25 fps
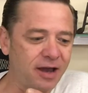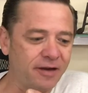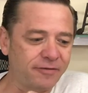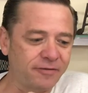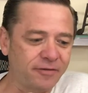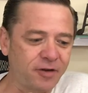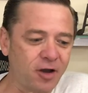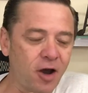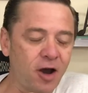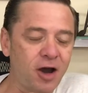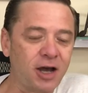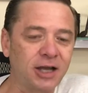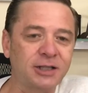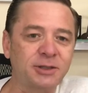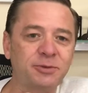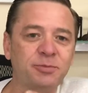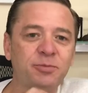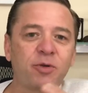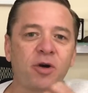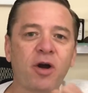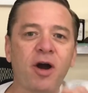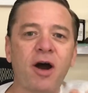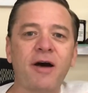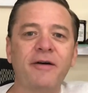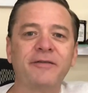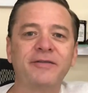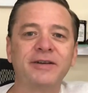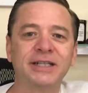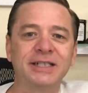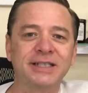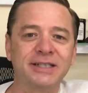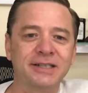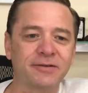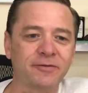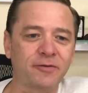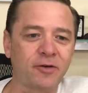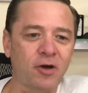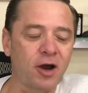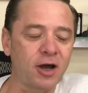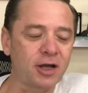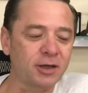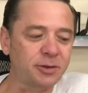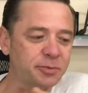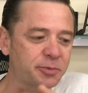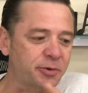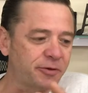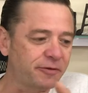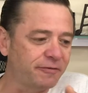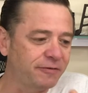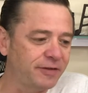God's providence, of God's
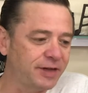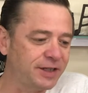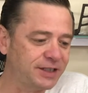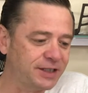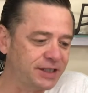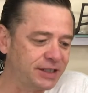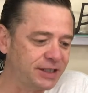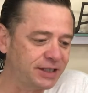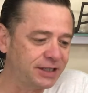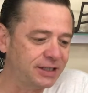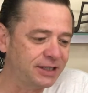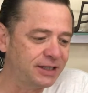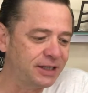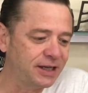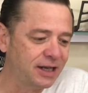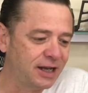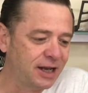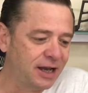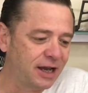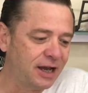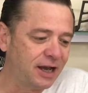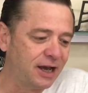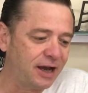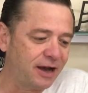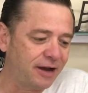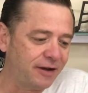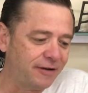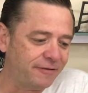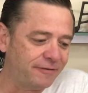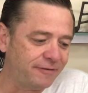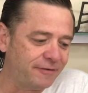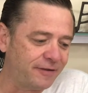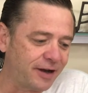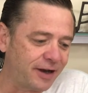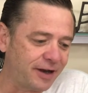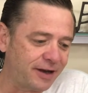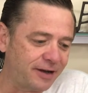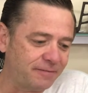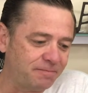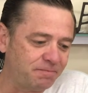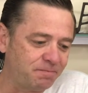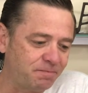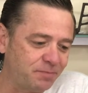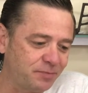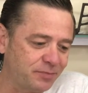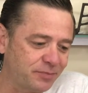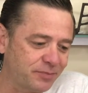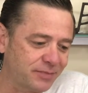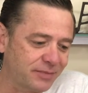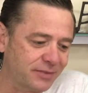provision,
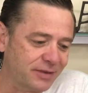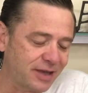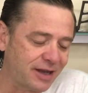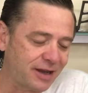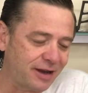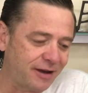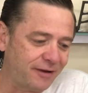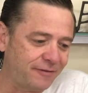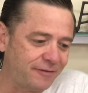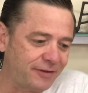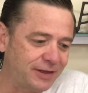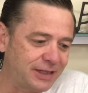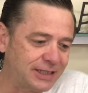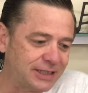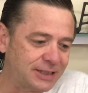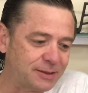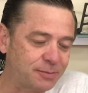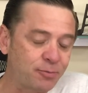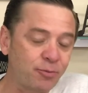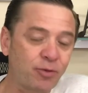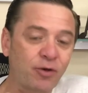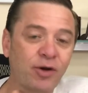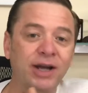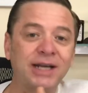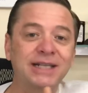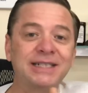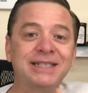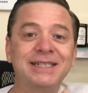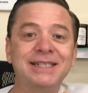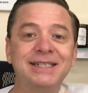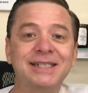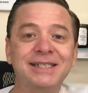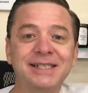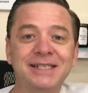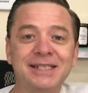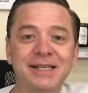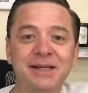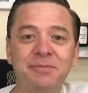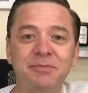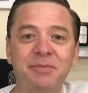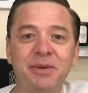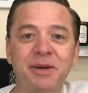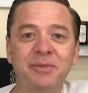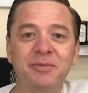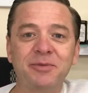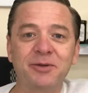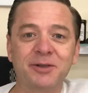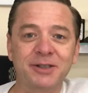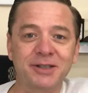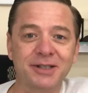of His presence in
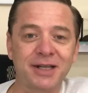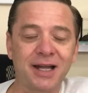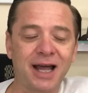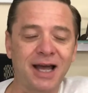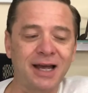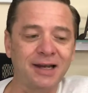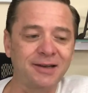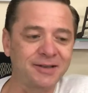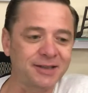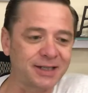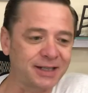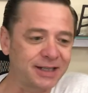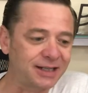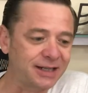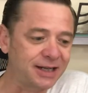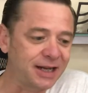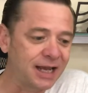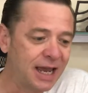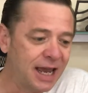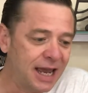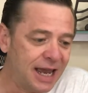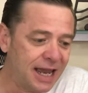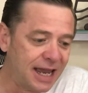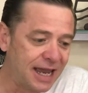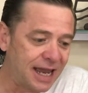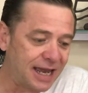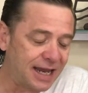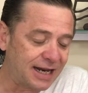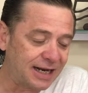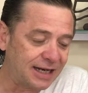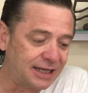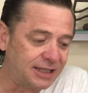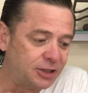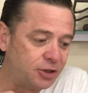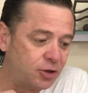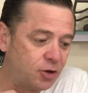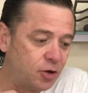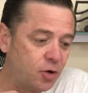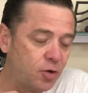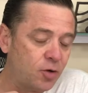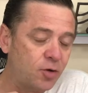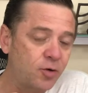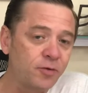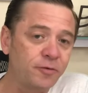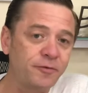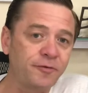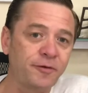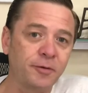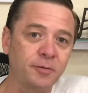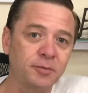people's lives, and I
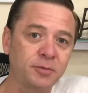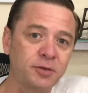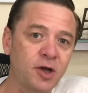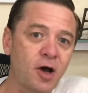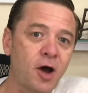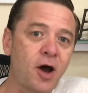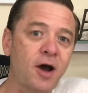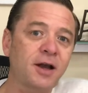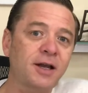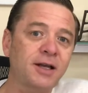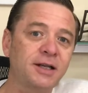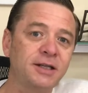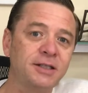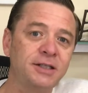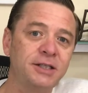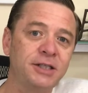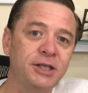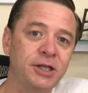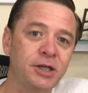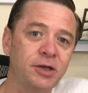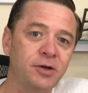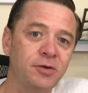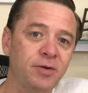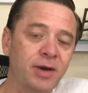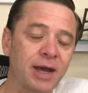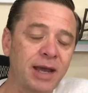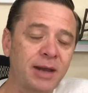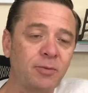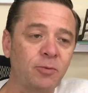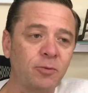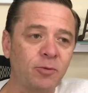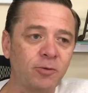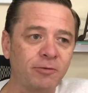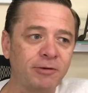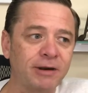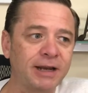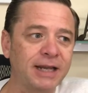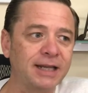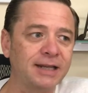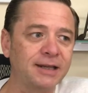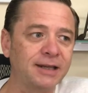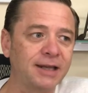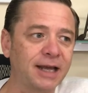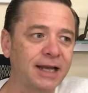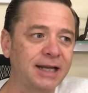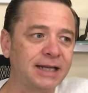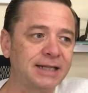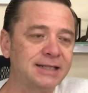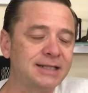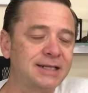know from talking to you and Maureen
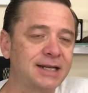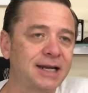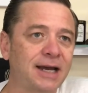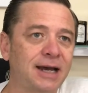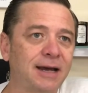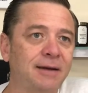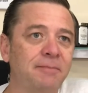that.